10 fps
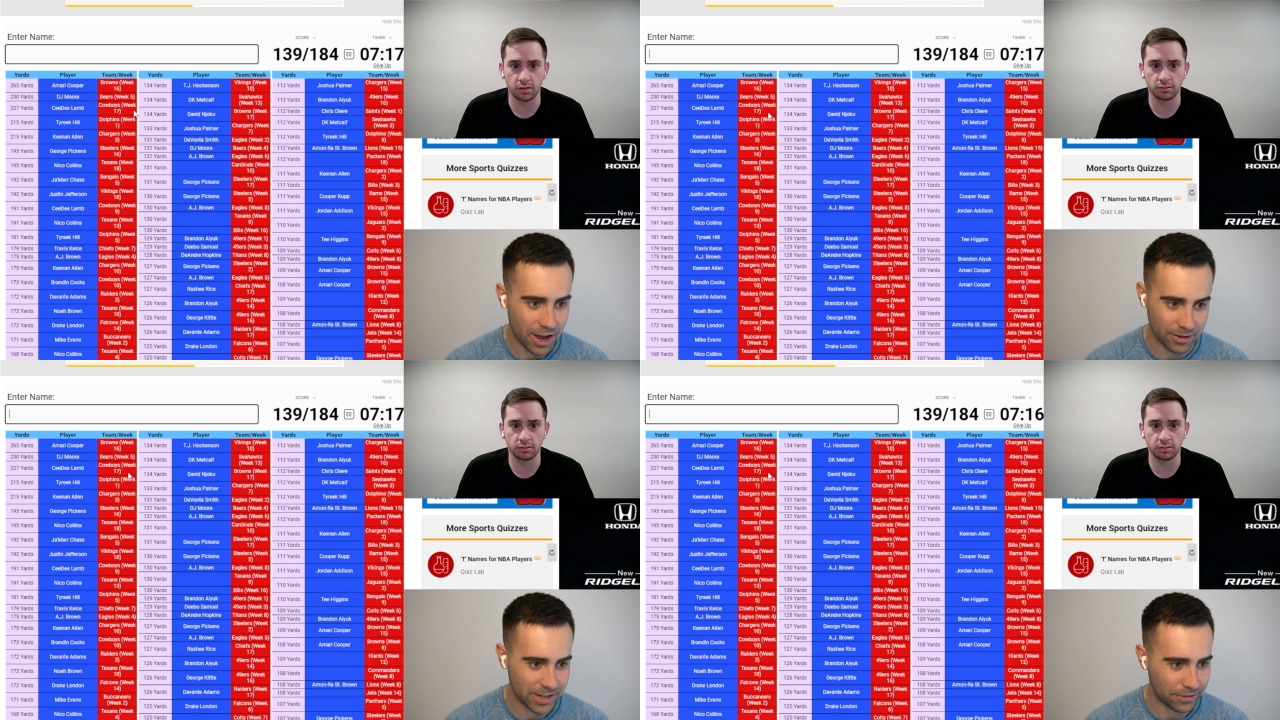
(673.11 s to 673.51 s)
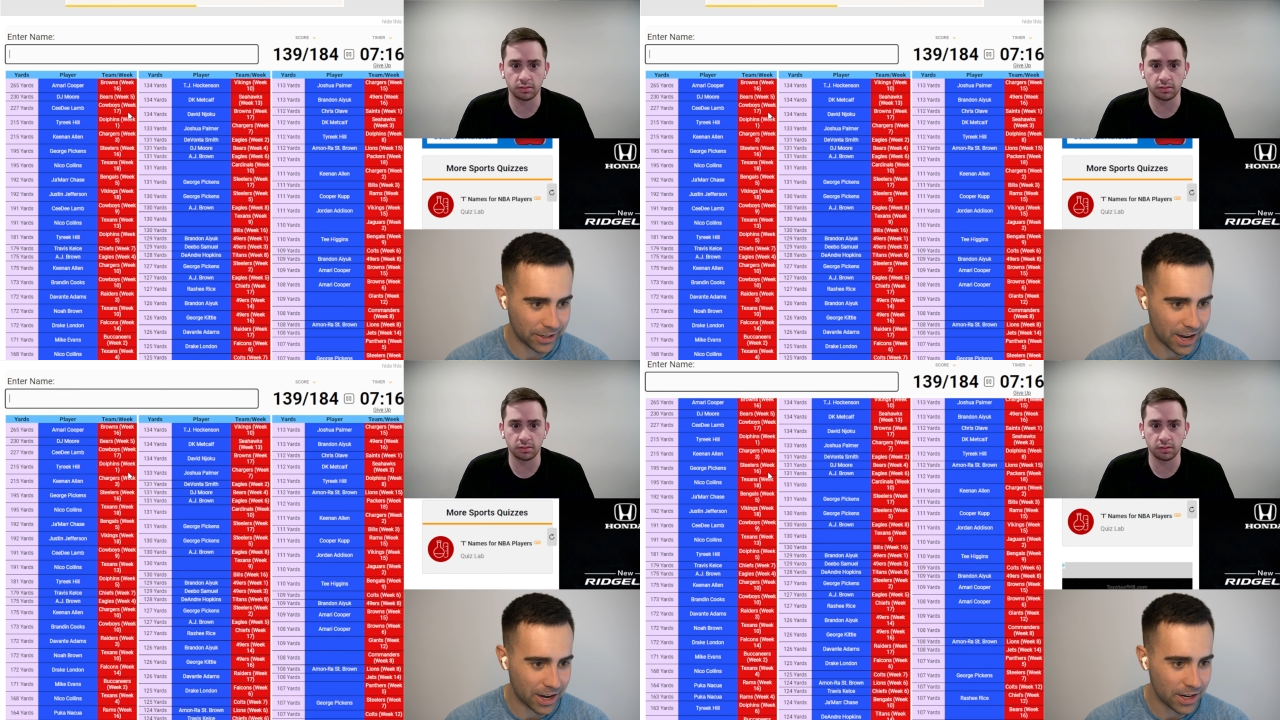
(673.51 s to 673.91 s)
Speaker 1: No, definitely
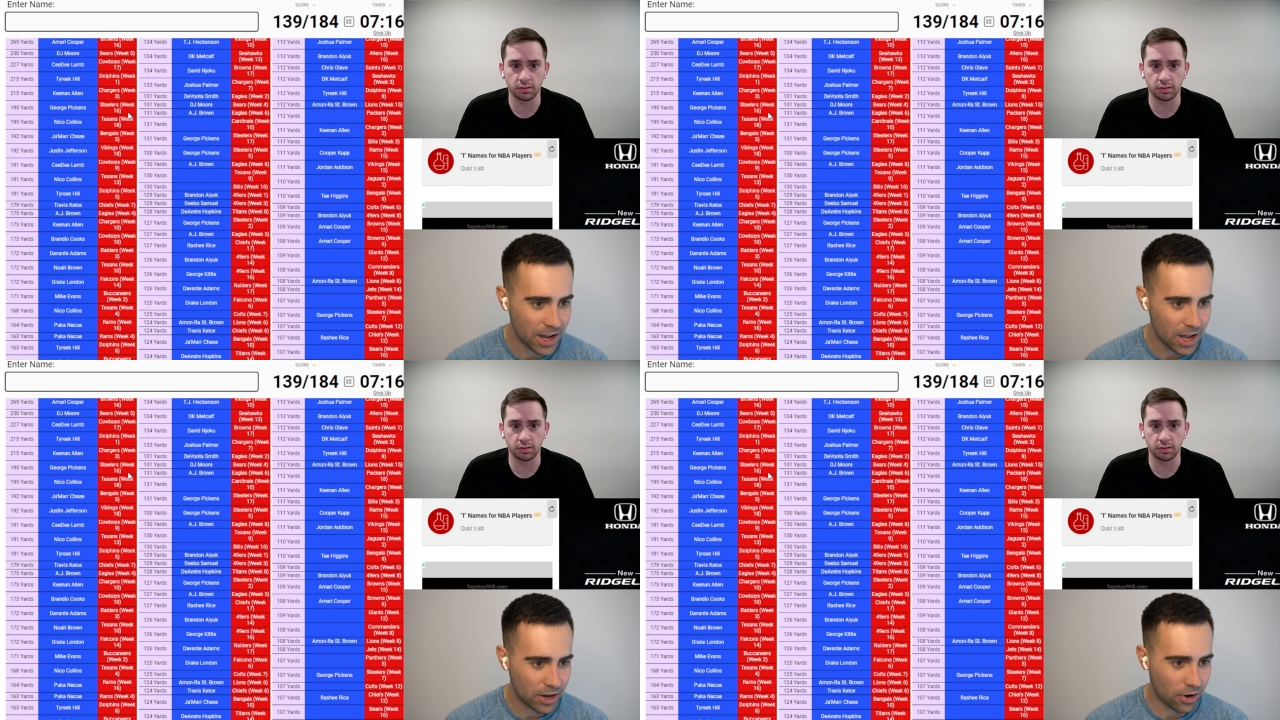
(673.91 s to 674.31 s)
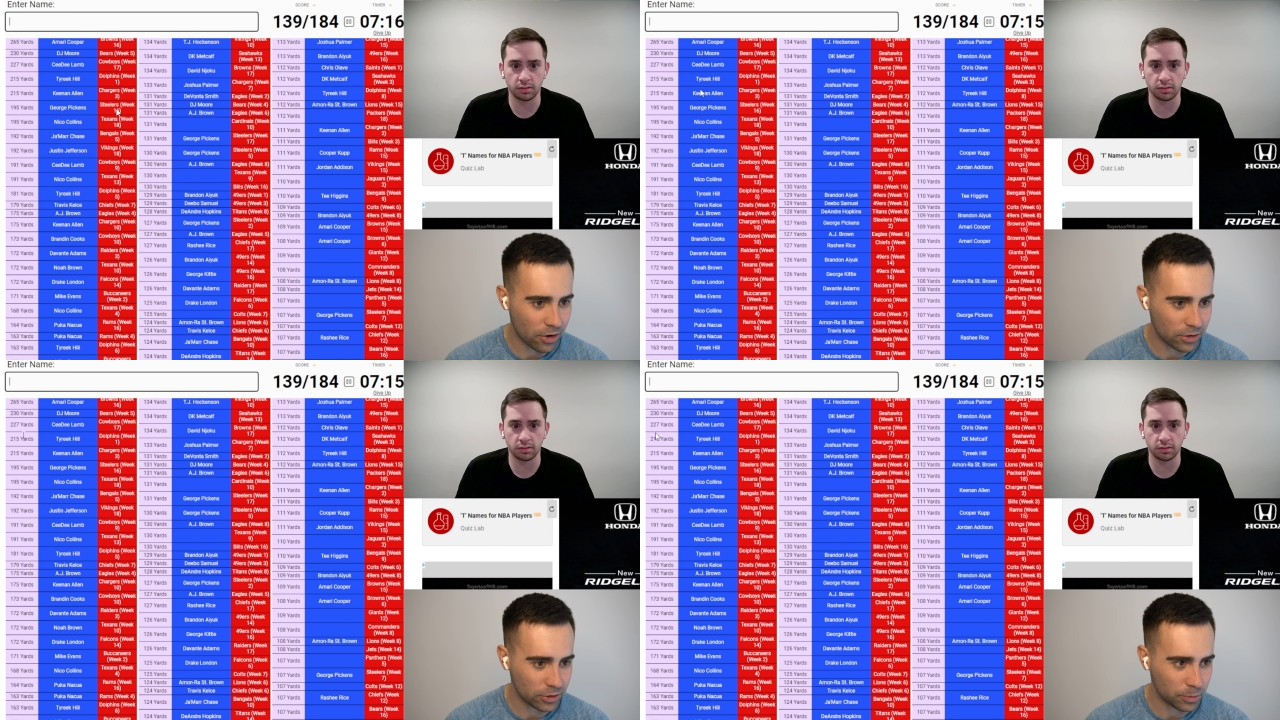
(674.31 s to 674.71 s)
not.
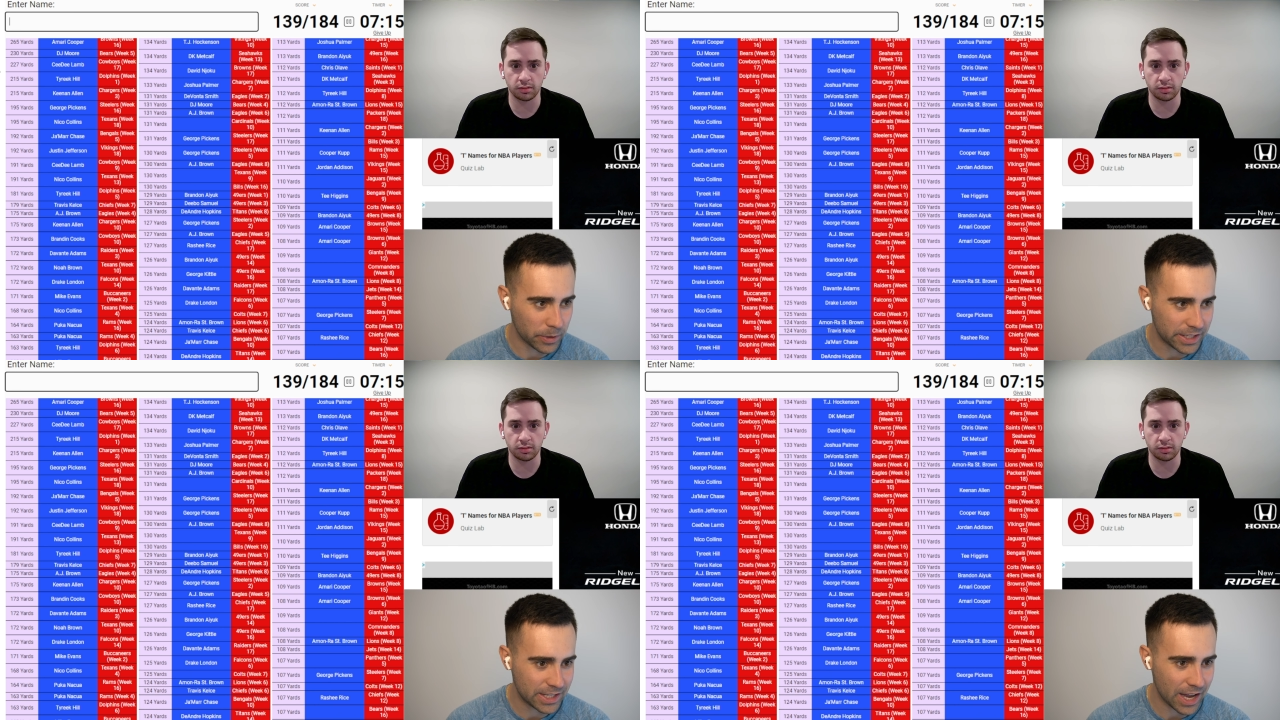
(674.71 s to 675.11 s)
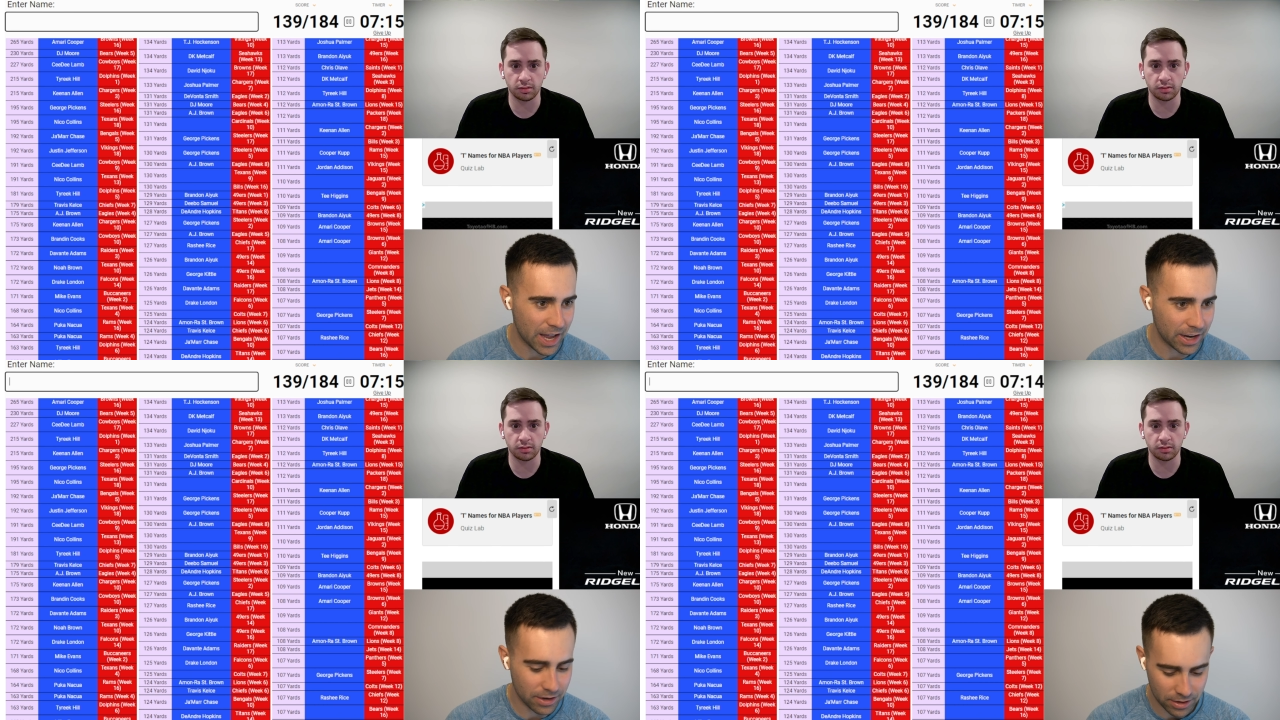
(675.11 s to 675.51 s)
Cardinals week
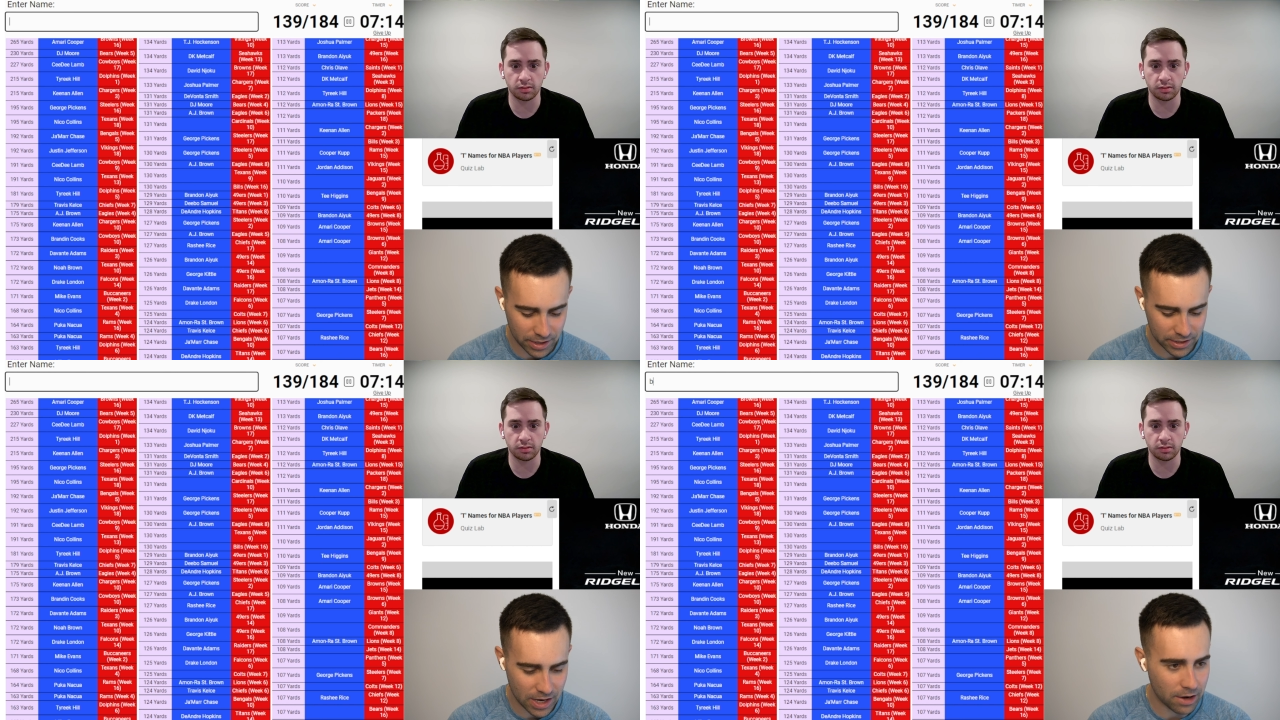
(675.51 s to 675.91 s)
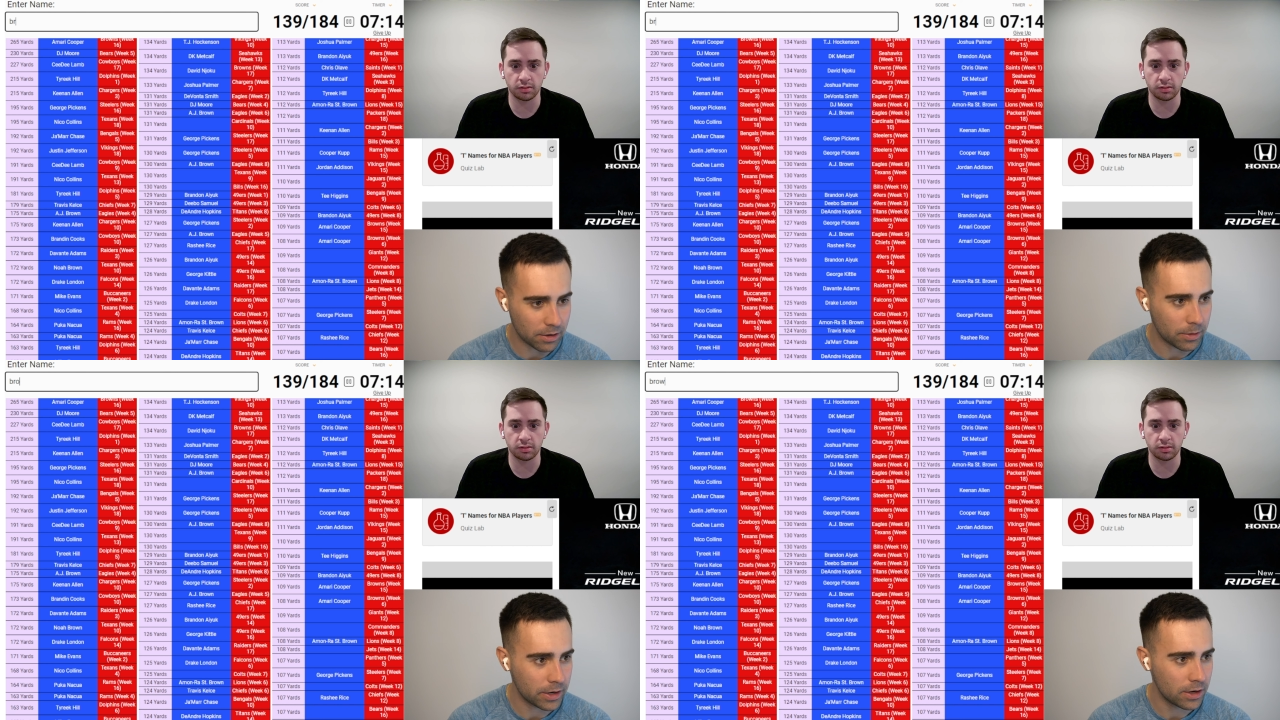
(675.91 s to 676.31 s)
ten. I guess
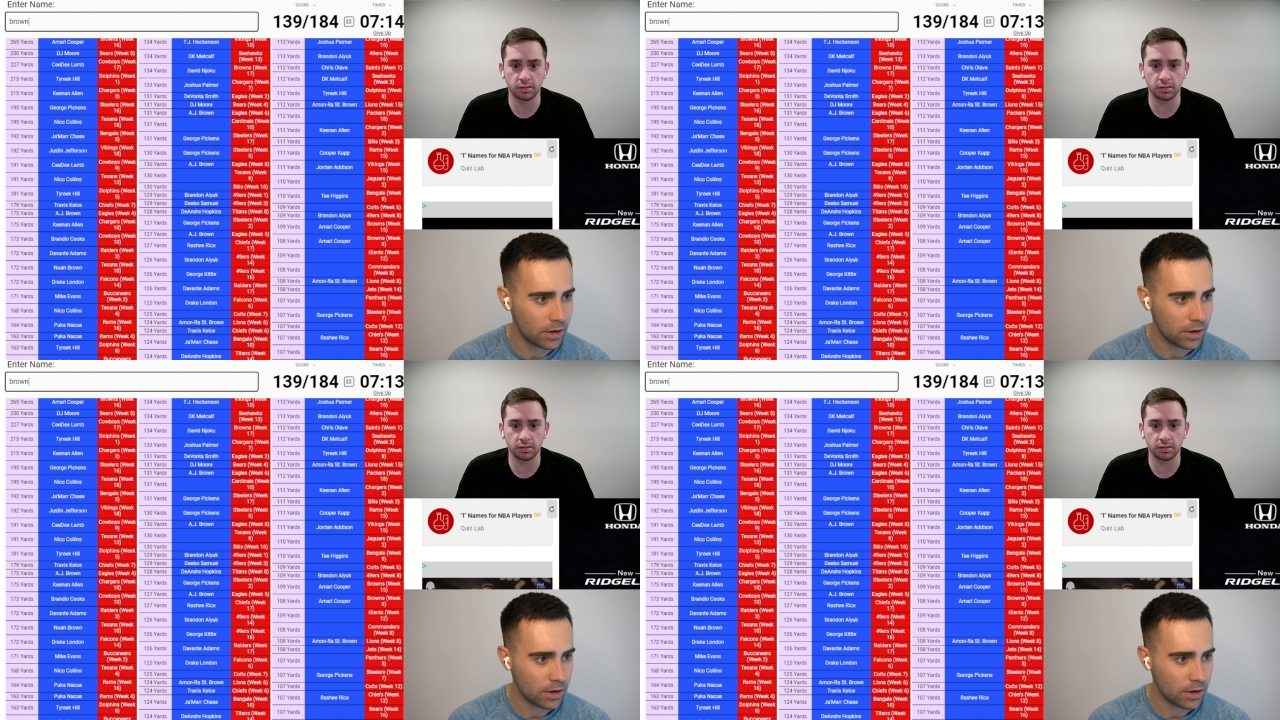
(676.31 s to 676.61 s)
Hollywood.